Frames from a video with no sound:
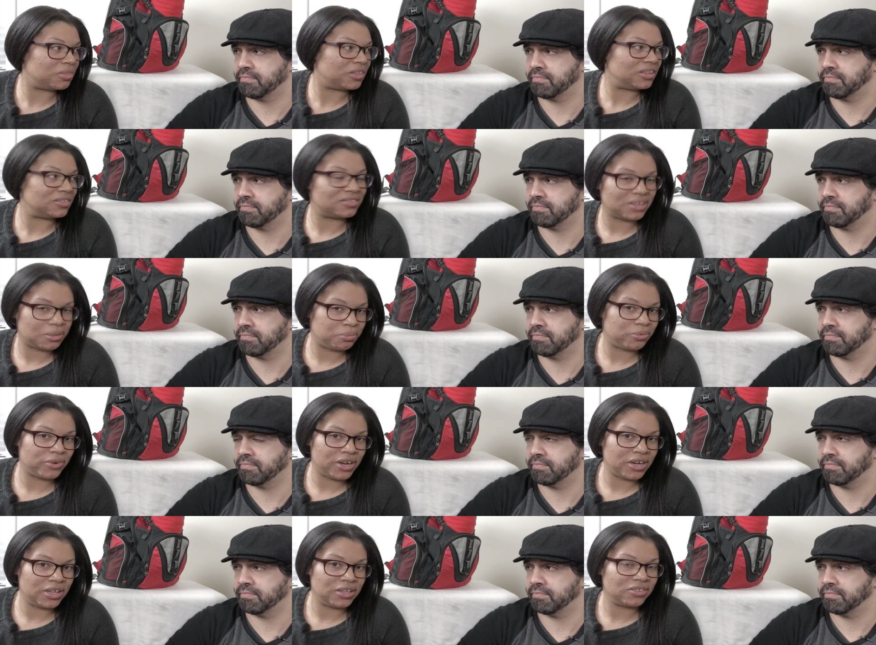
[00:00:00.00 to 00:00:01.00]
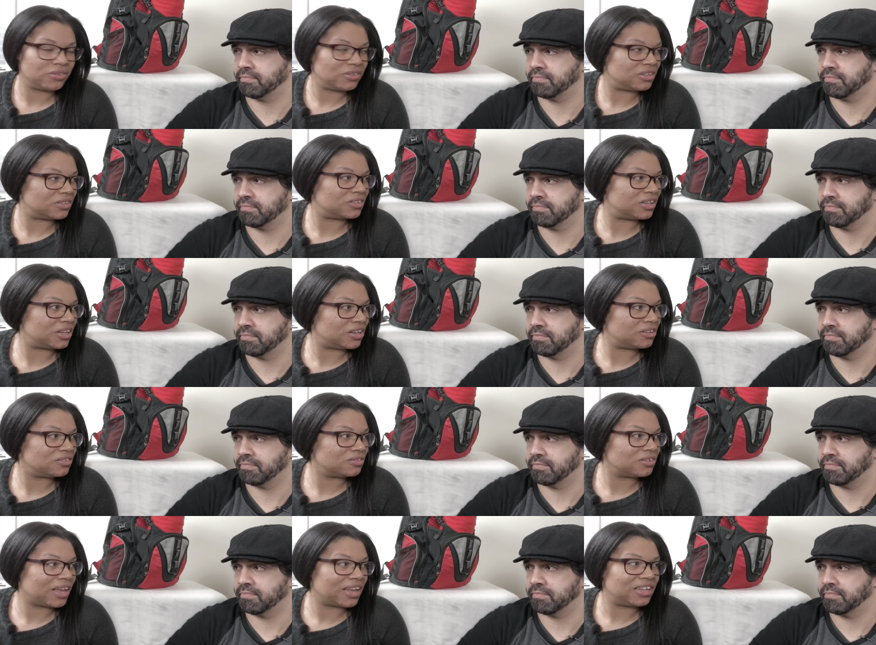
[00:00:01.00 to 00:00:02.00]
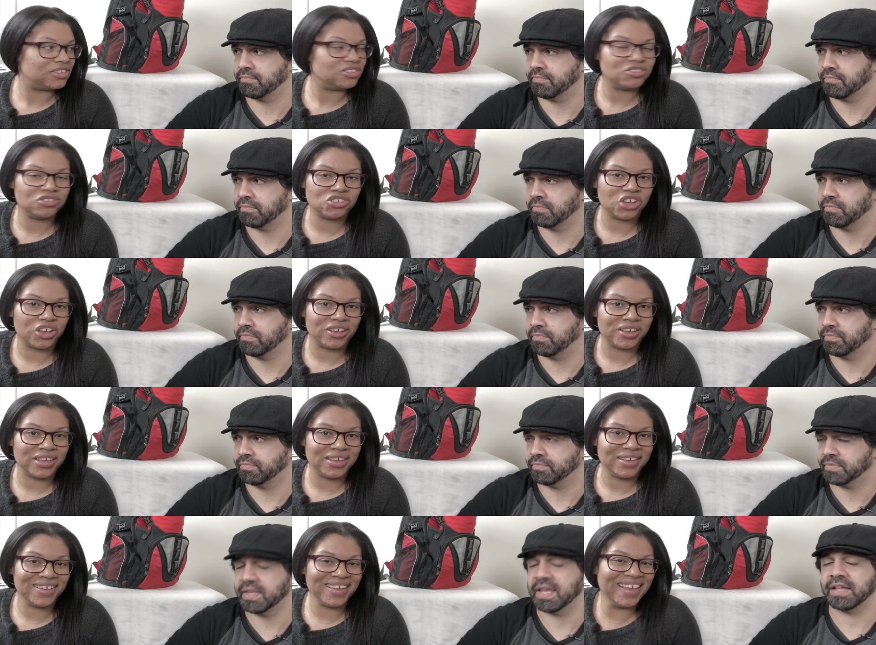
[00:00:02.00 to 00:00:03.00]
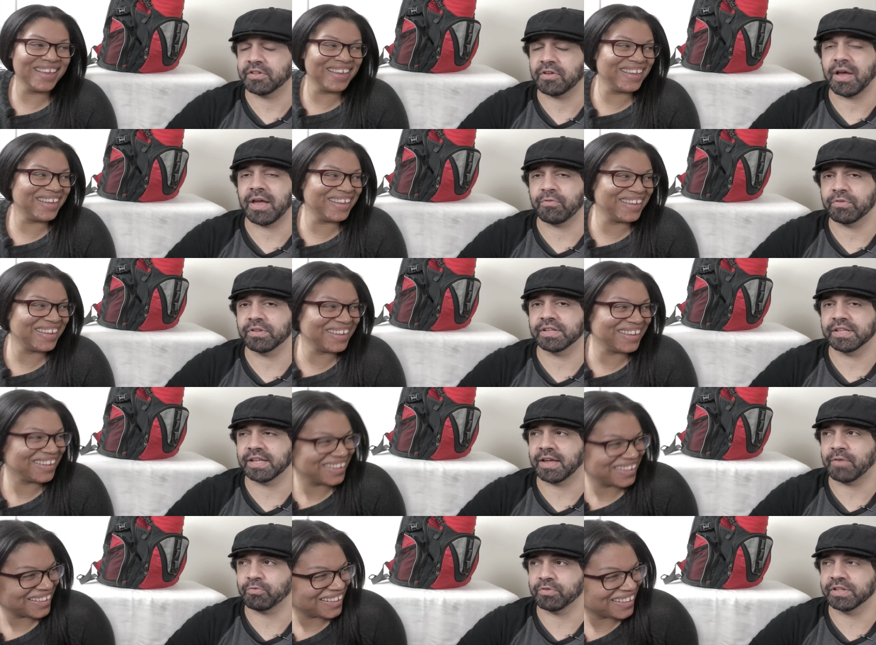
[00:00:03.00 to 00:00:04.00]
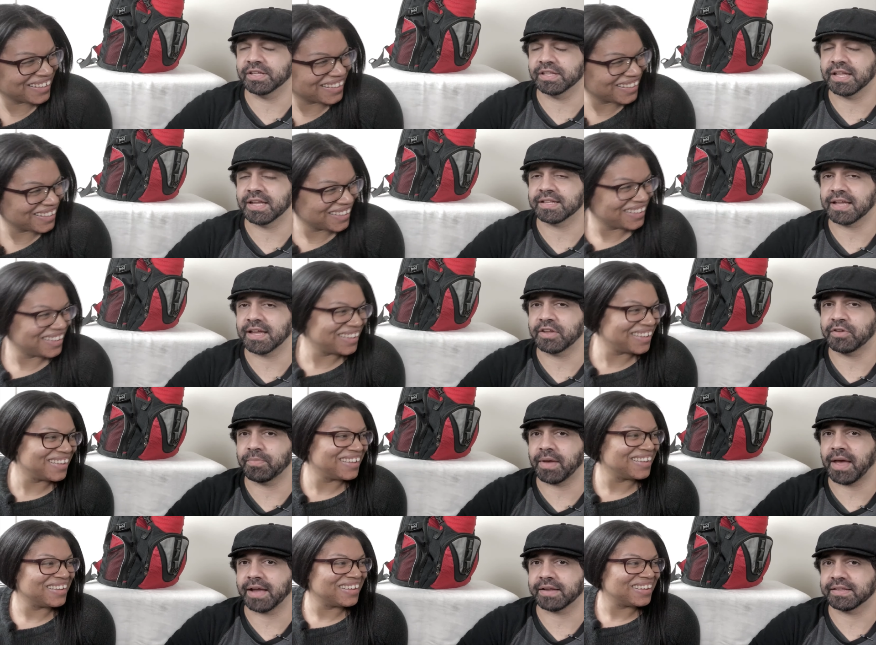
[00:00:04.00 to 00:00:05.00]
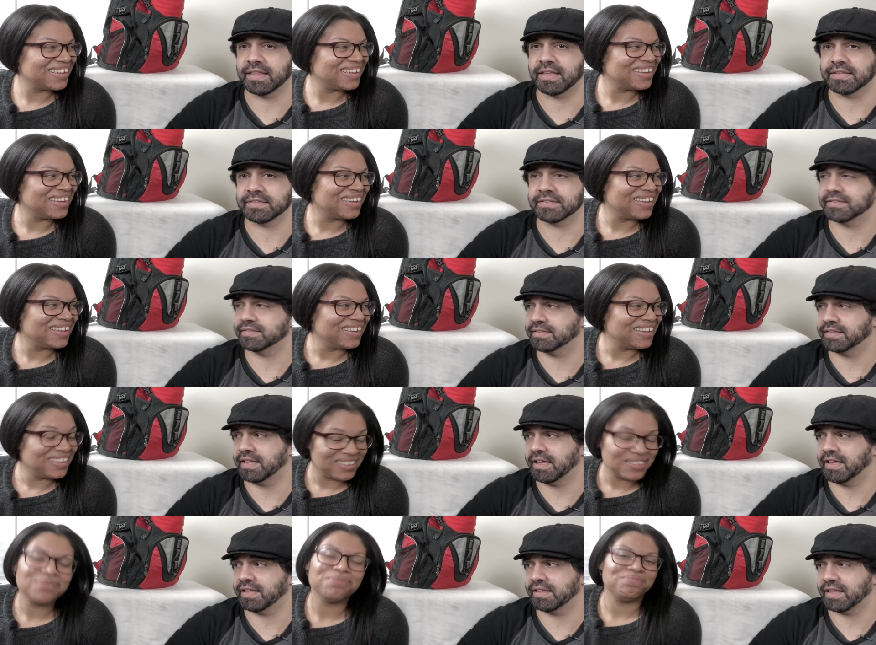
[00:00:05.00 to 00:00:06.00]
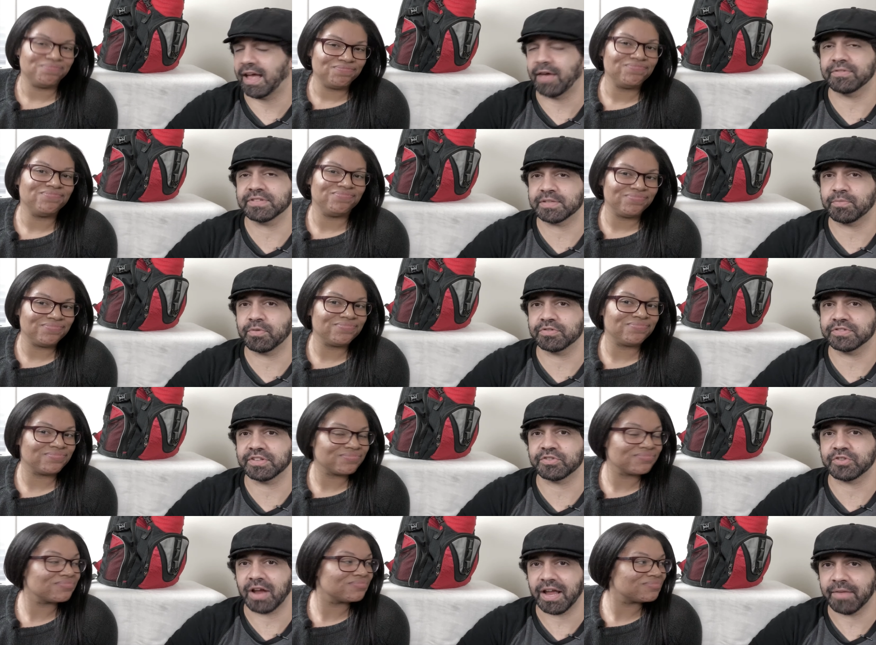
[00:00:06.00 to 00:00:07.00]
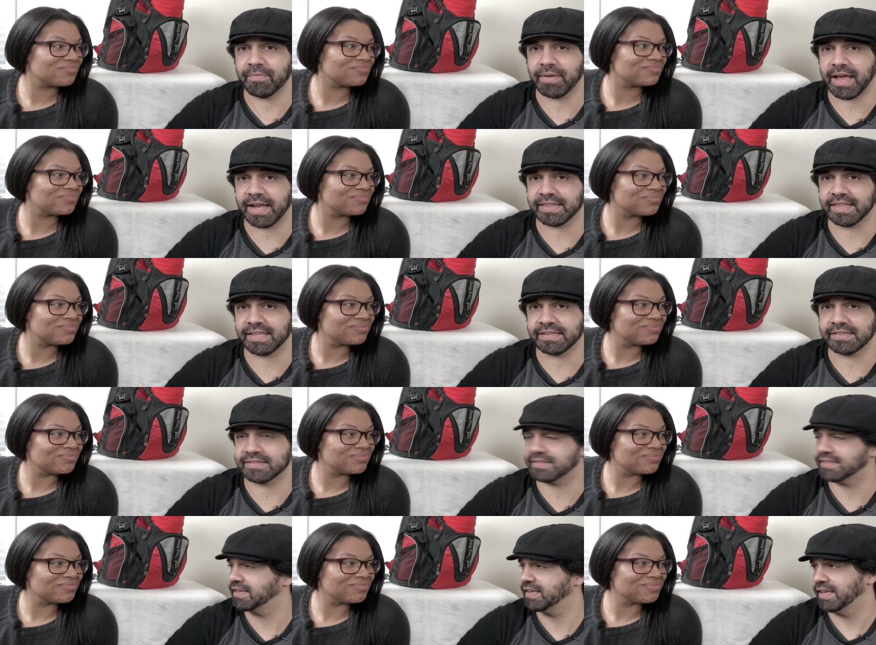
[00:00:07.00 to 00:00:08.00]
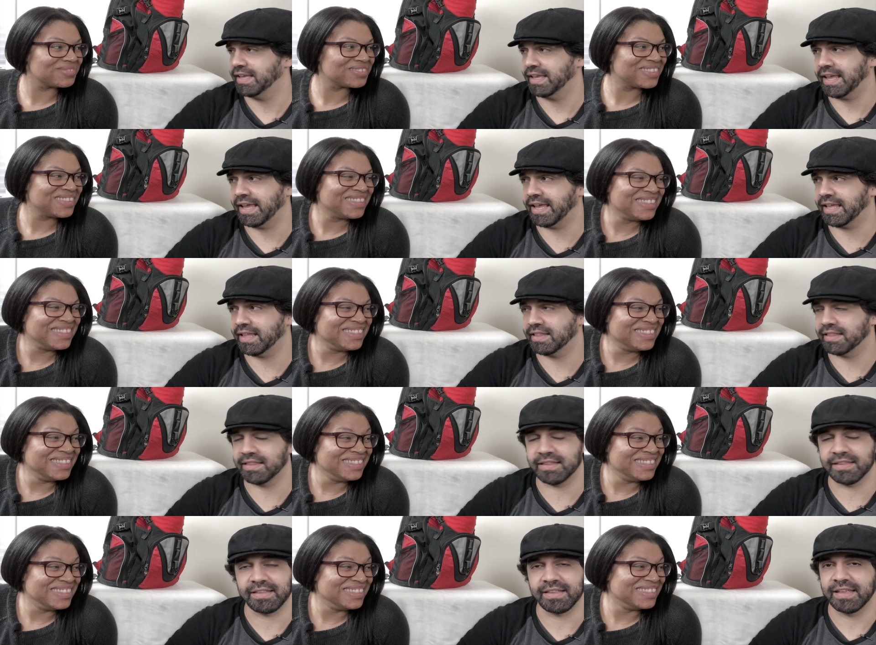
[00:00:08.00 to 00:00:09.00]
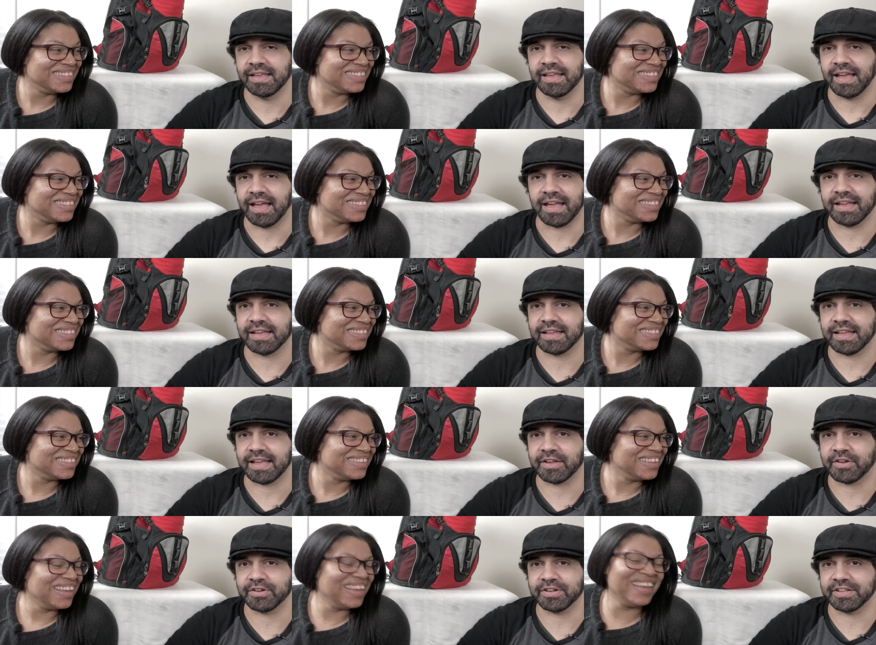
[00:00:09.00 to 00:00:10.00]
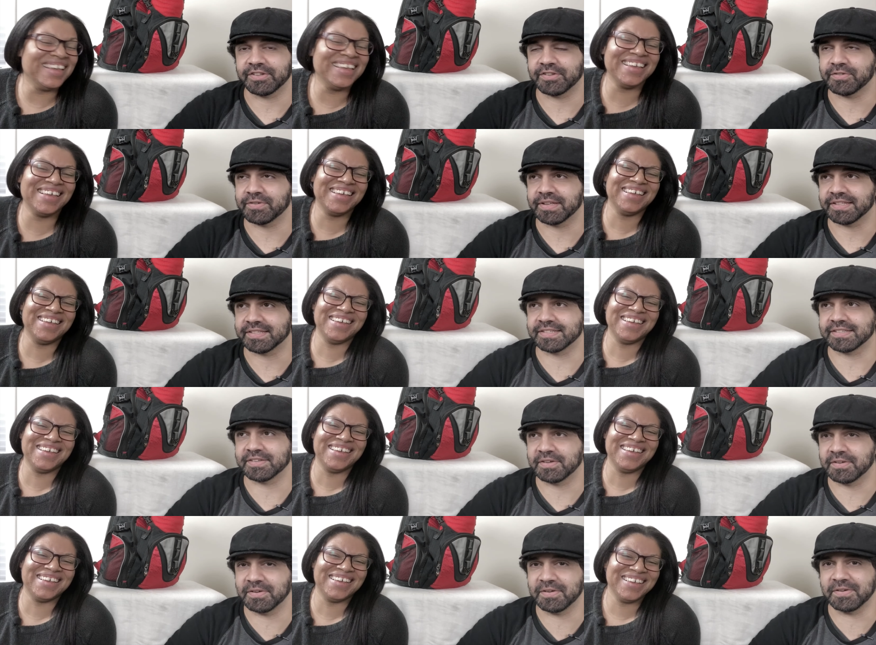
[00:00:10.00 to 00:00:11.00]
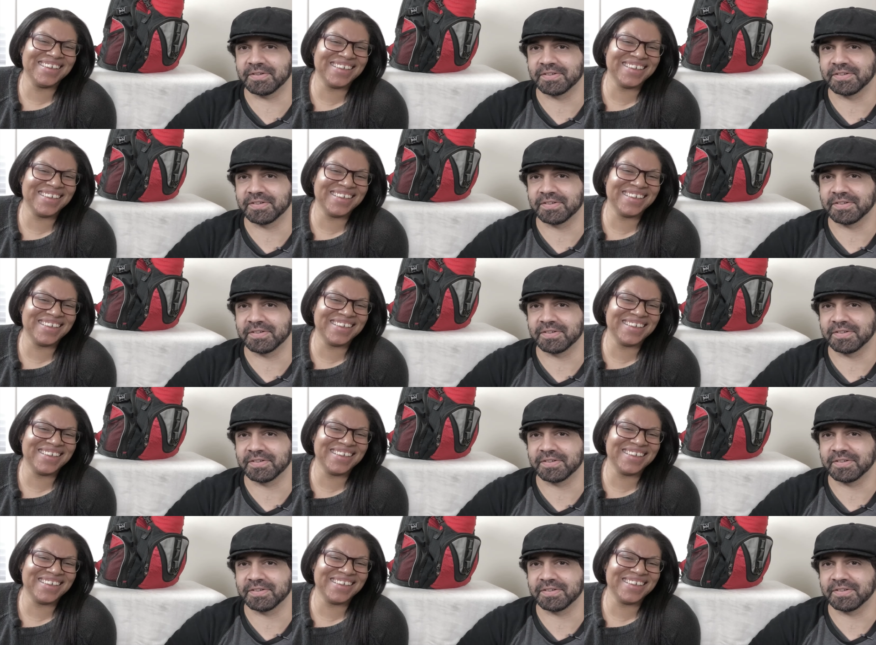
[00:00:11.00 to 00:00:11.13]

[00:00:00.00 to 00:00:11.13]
Speaker 1: things separated so it doesn't get kind of junky. Yeah, no, I really, I really liked how you packed this. Uh, I was supposed to try and pack this, and uh, I couldn't do it. So.